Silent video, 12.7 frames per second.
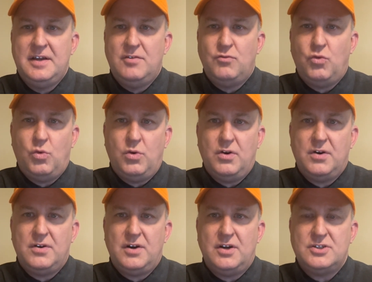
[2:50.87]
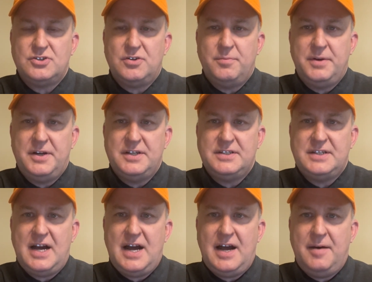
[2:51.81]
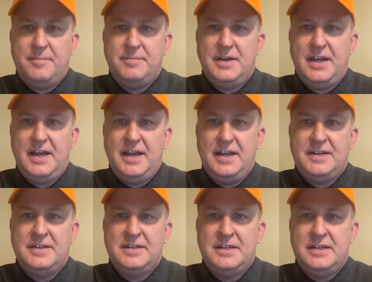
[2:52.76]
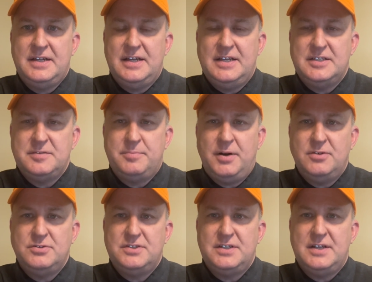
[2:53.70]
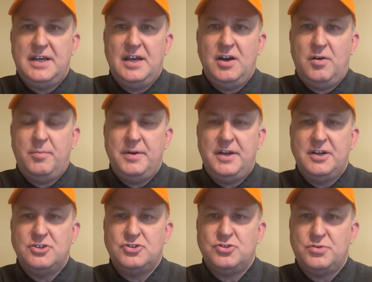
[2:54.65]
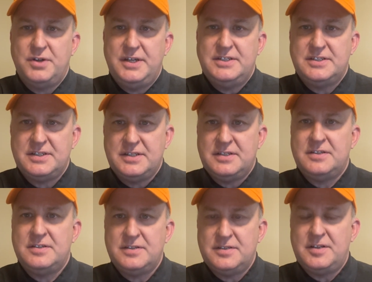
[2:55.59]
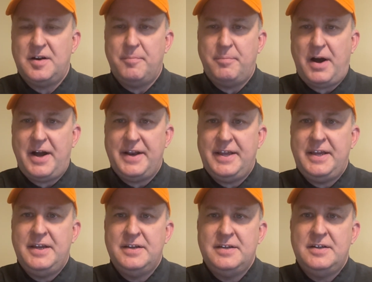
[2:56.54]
for a certain period of time, and it's supposed to help increase their body